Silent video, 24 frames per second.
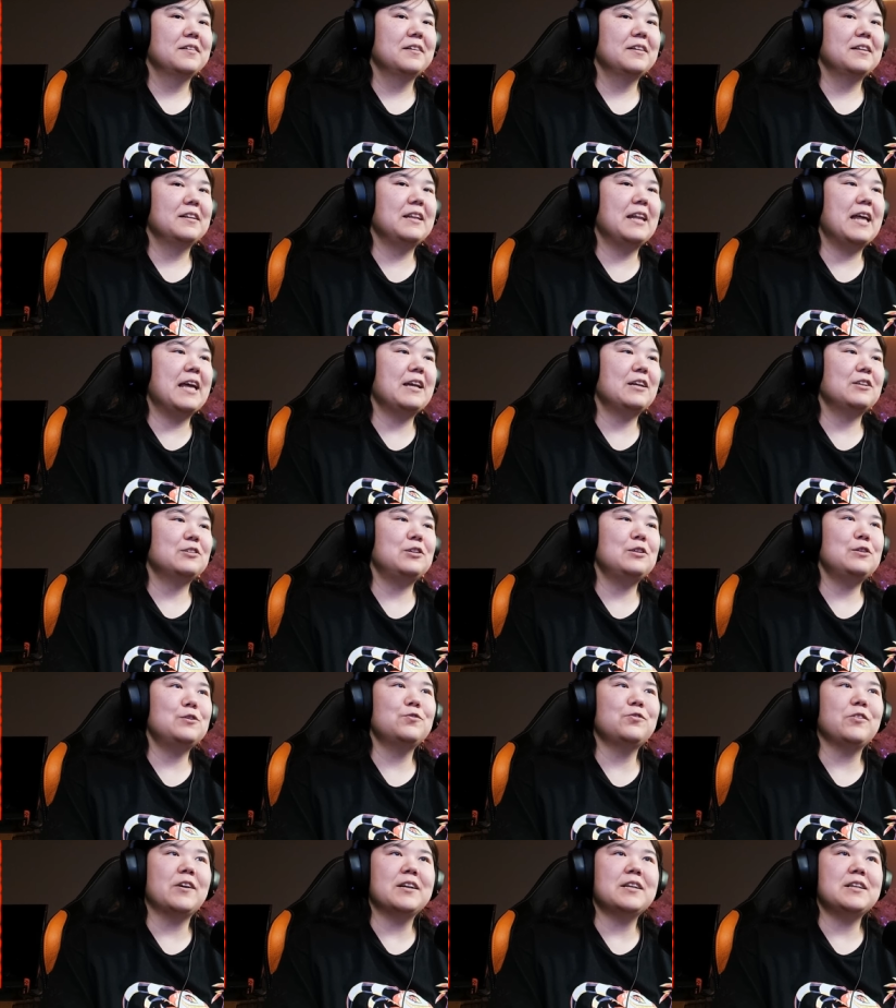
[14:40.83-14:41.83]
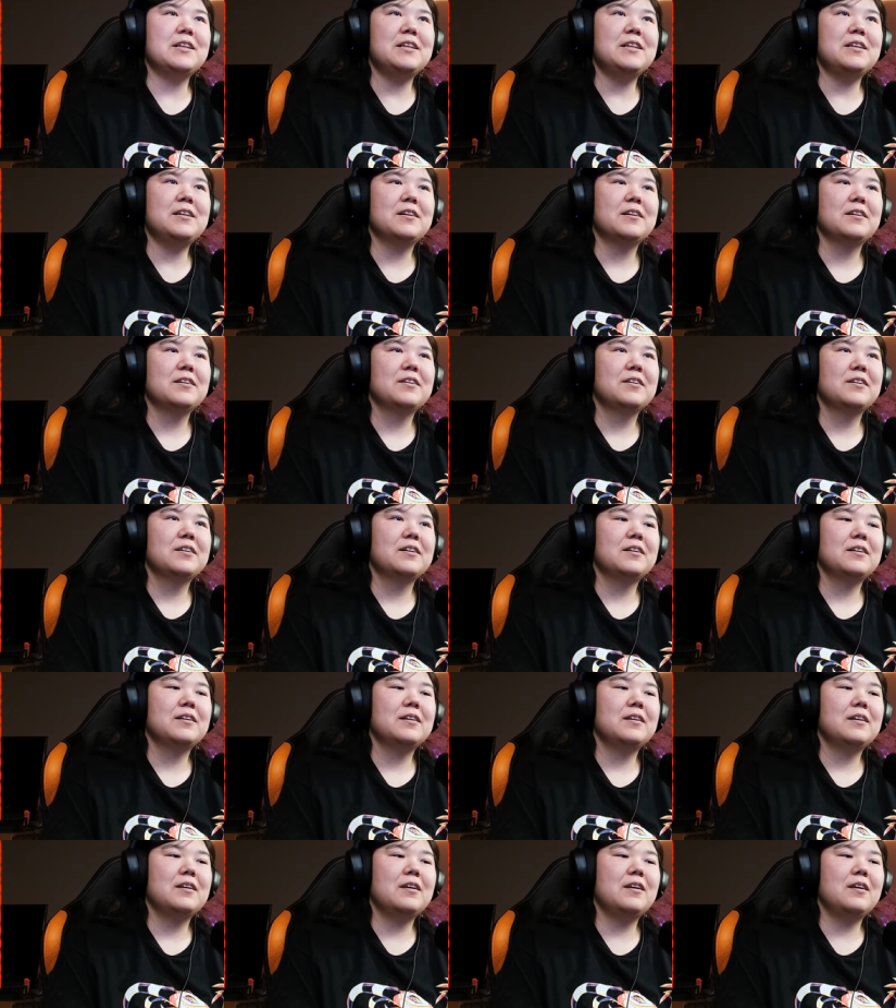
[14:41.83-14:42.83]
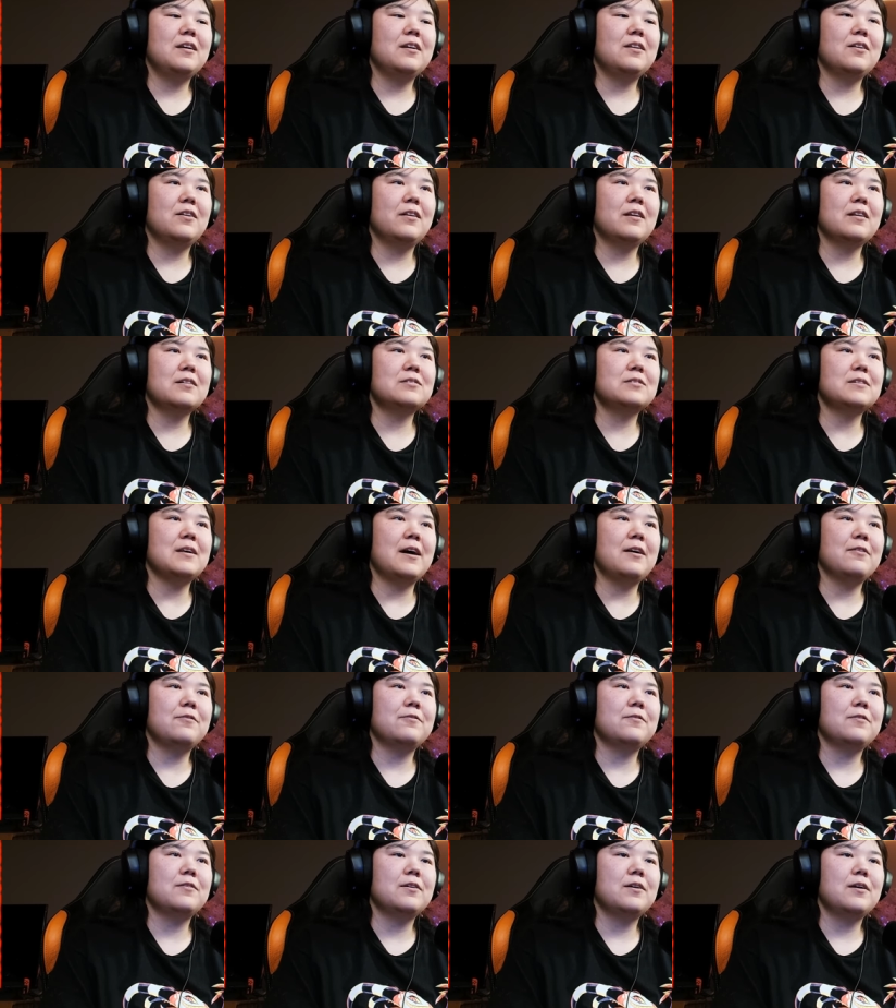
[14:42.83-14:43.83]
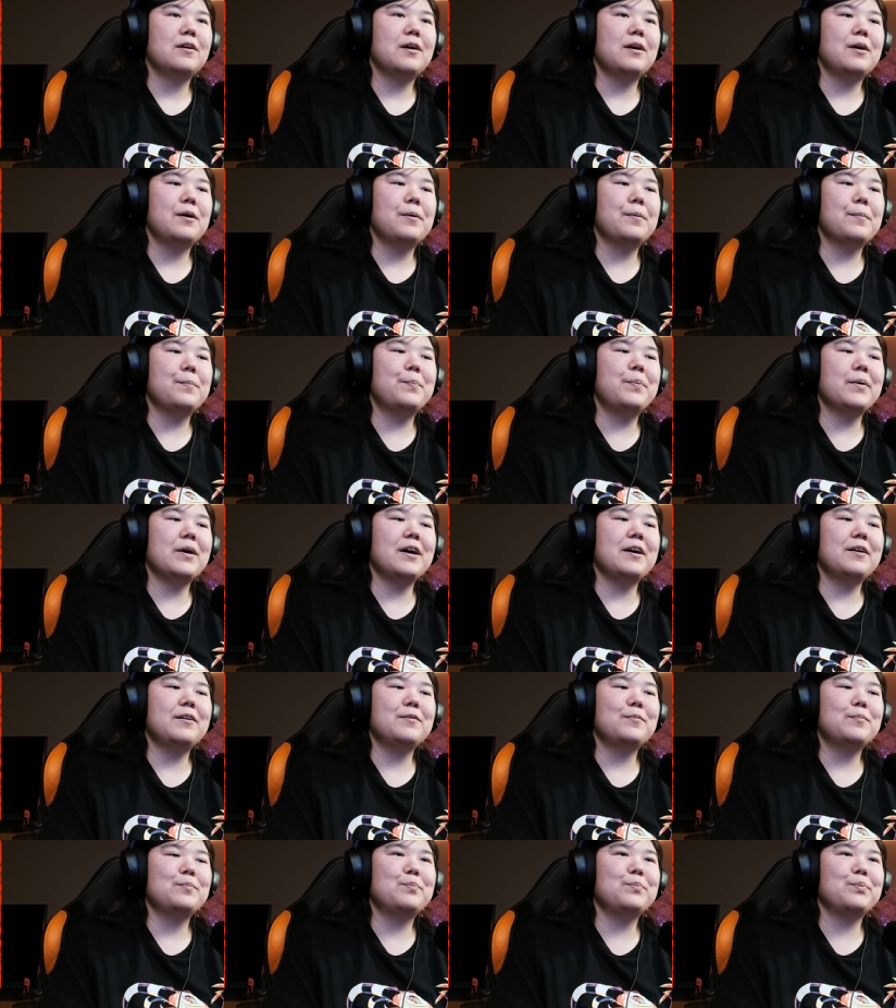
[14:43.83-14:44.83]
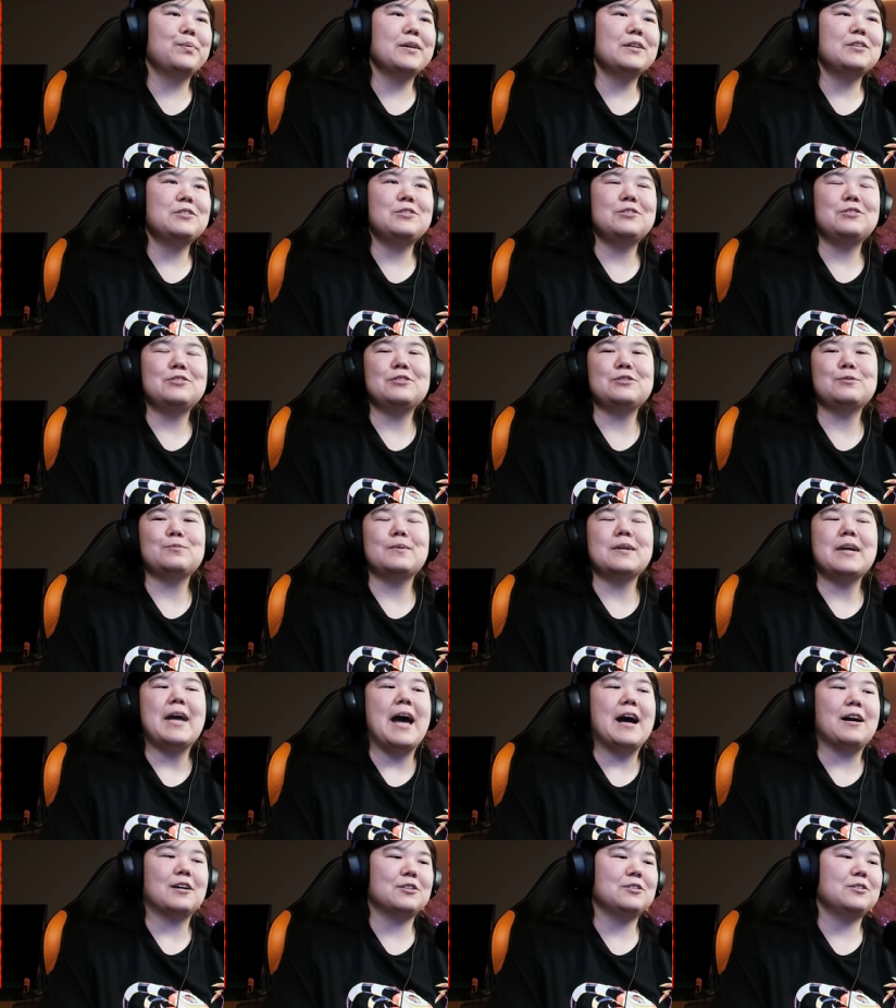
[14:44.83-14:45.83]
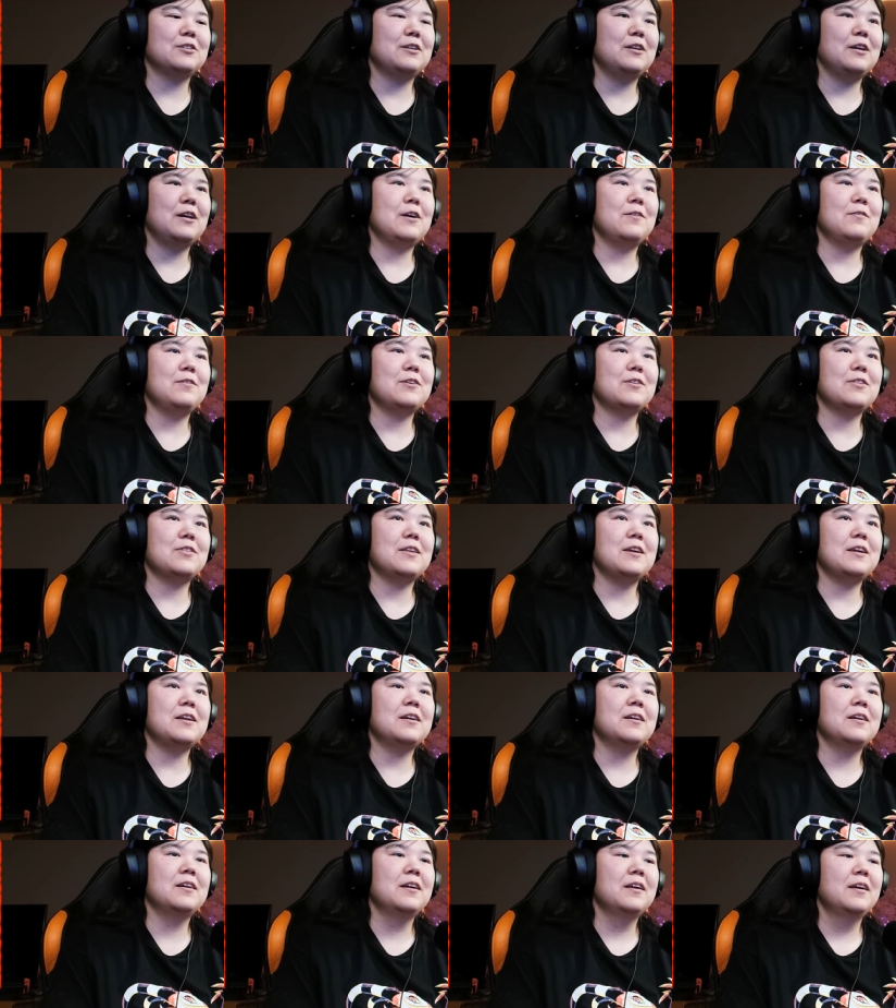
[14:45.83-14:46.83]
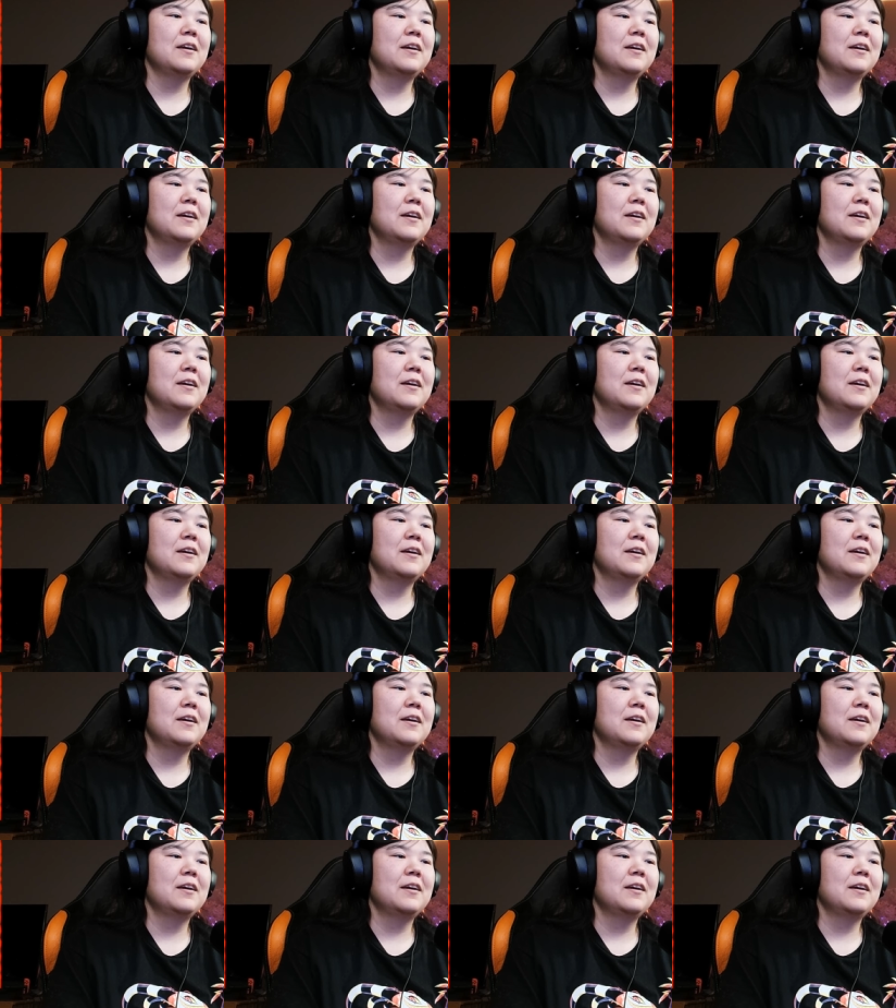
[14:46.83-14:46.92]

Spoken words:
Like, she's funny and all that stuff. But Blitz's just reaction to everything.